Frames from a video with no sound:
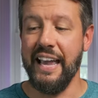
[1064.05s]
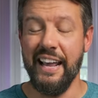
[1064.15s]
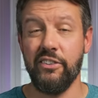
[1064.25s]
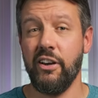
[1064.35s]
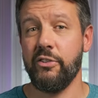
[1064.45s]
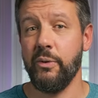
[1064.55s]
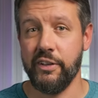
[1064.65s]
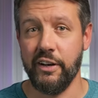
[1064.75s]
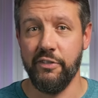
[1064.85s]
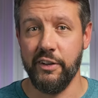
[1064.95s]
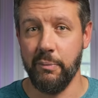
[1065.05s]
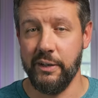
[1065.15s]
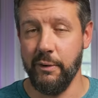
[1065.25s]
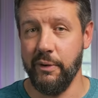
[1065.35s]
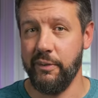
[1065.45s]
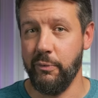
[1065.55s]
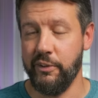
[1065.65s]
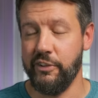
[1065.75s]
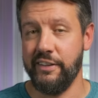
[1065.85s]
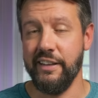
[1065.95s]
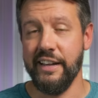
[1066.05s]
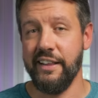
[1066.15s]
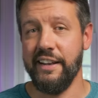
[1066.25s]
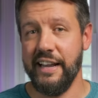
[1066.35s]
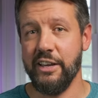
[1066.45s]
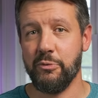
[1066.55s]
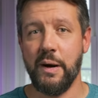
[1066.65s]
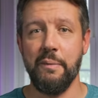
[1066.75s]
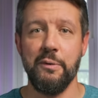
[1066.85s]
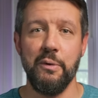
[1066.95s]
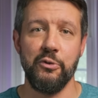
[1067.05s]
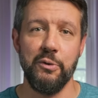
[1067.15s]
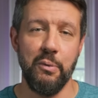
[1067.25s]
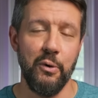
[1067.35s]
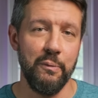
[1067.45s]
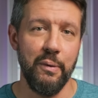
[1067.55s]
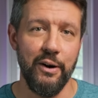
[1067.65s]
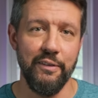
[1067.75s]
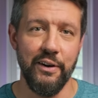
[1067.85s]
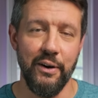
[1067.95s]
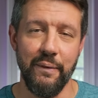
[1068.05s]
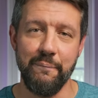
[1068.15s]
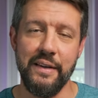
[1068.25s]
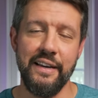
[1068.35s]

And it's also a ton of fun to play with, which at the end of the day is probably the most important part of it all.